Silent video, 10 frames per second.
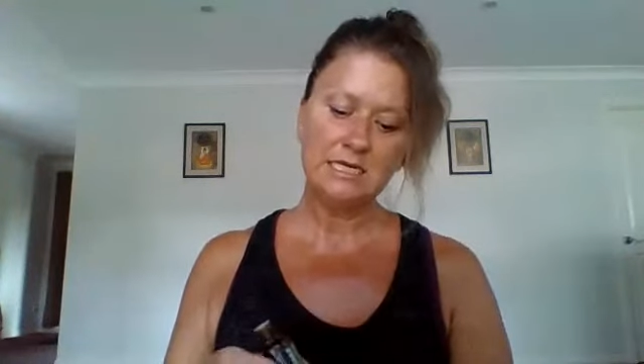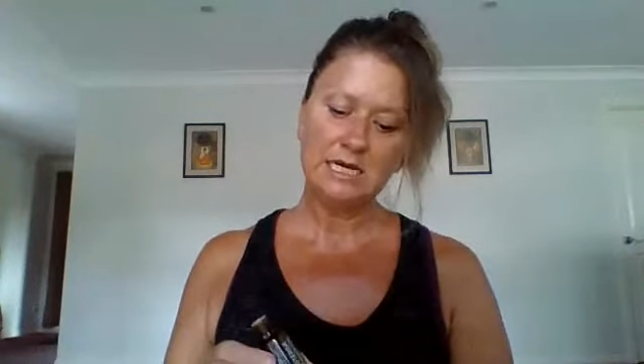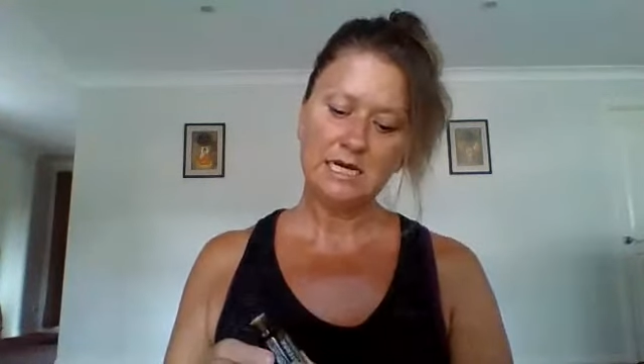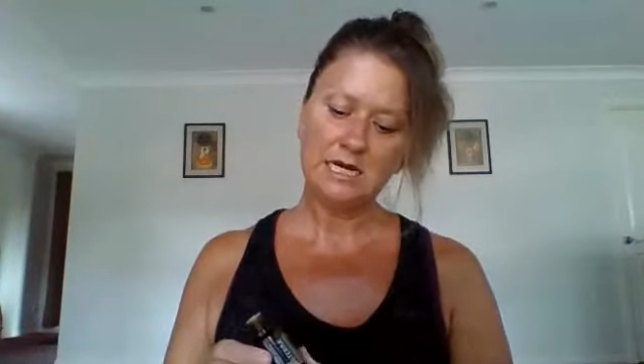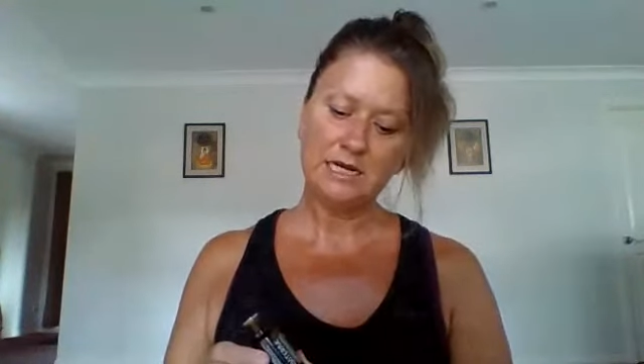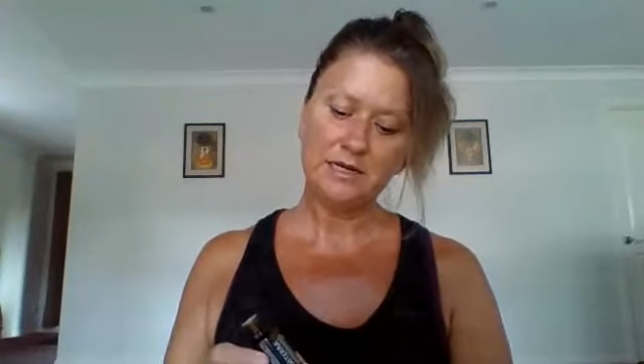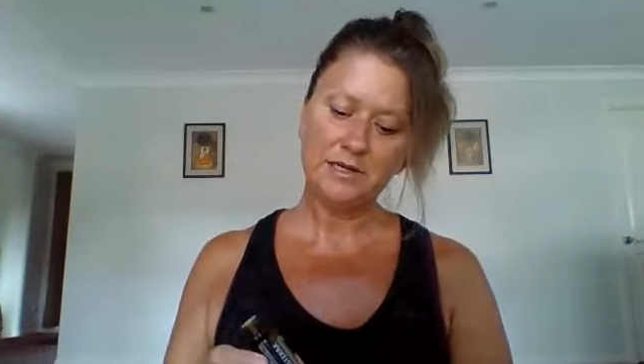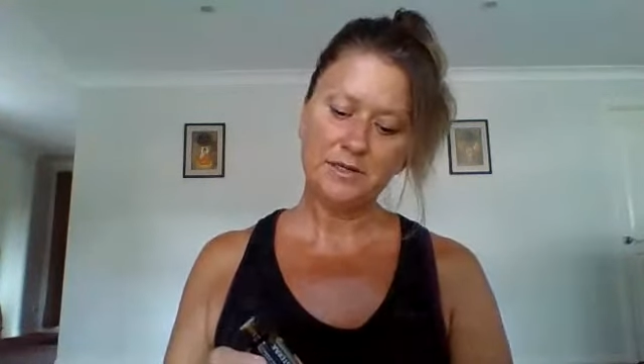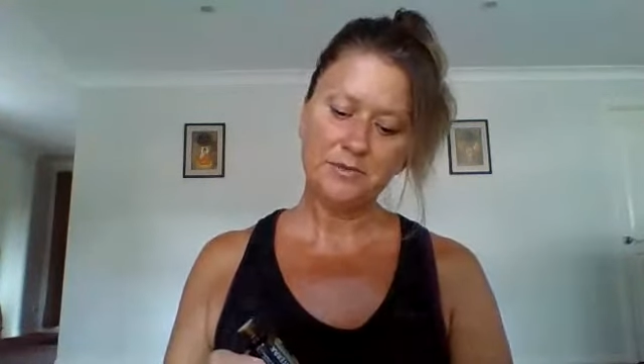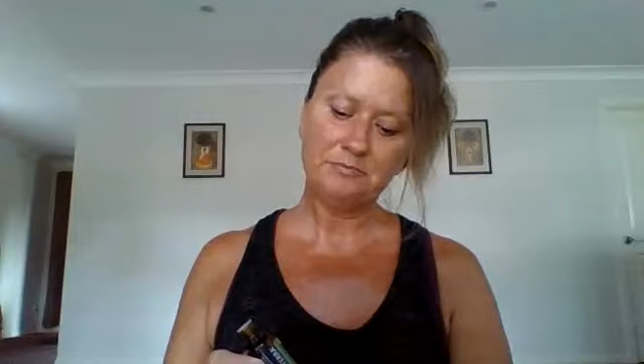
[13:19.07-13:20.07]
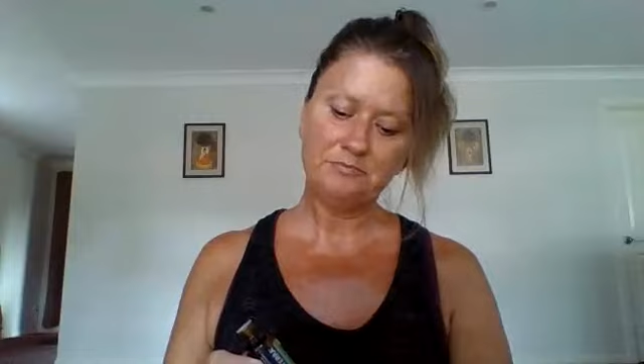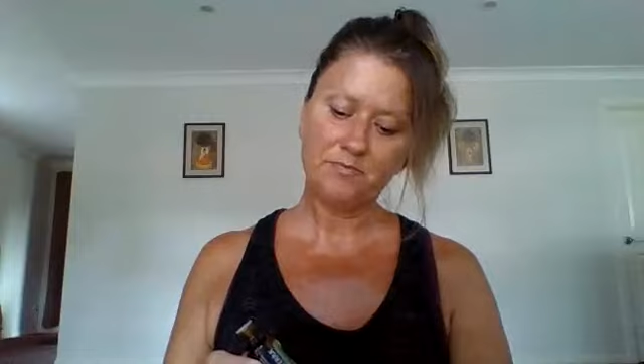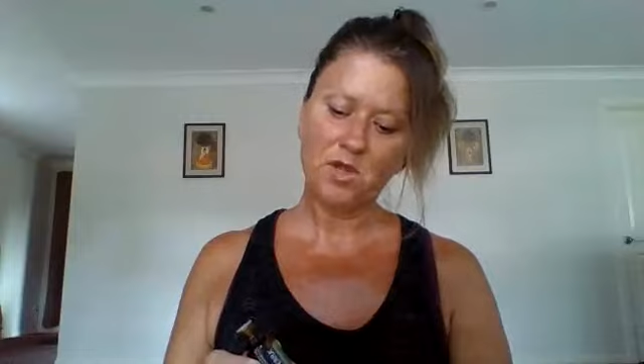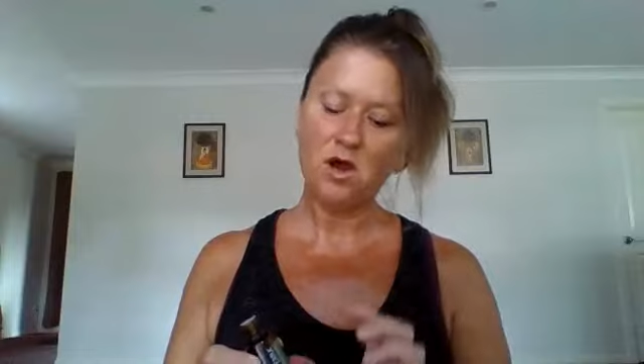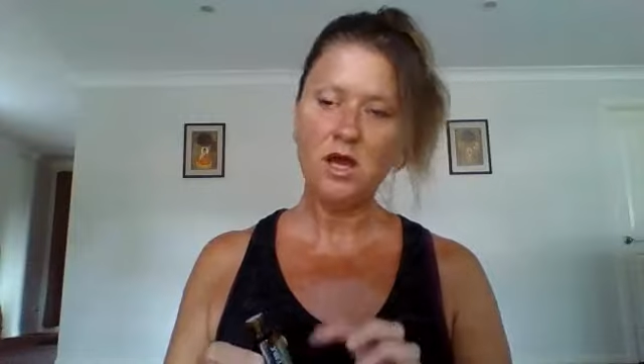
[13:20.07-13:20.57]

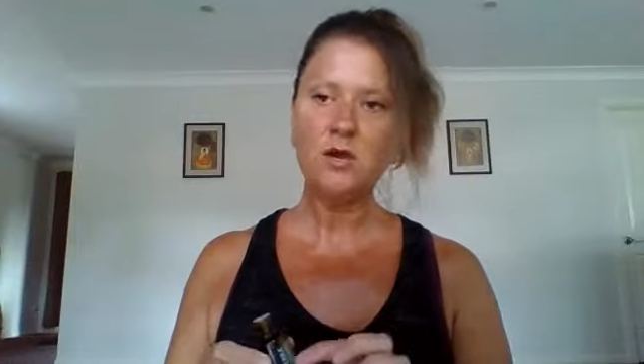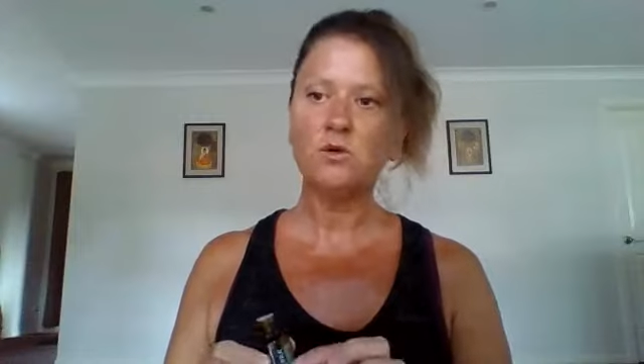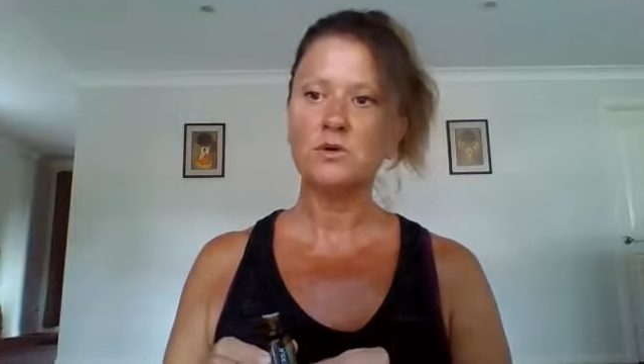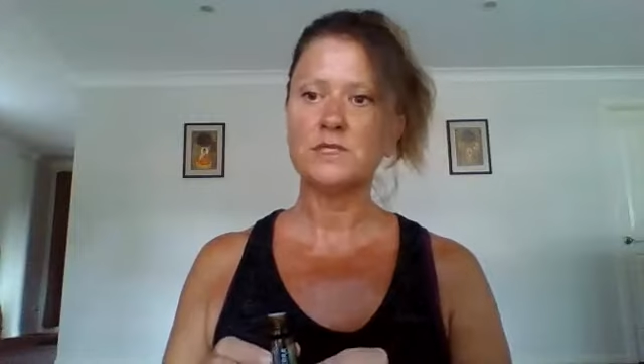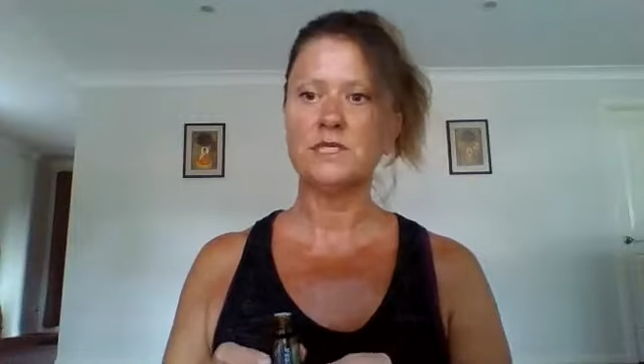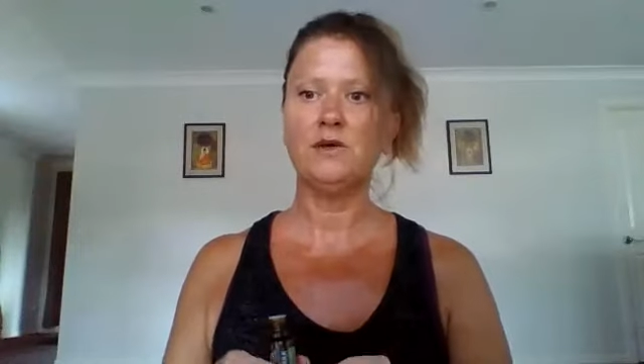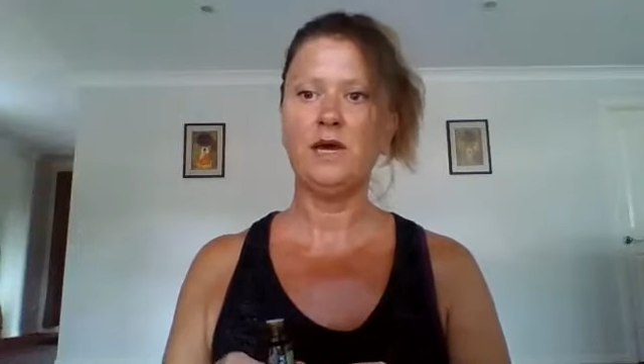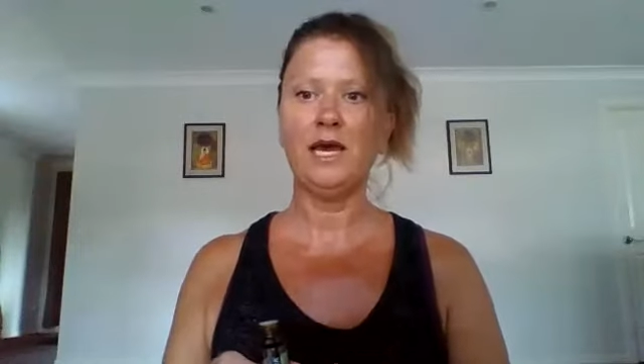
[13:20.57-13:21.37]
I also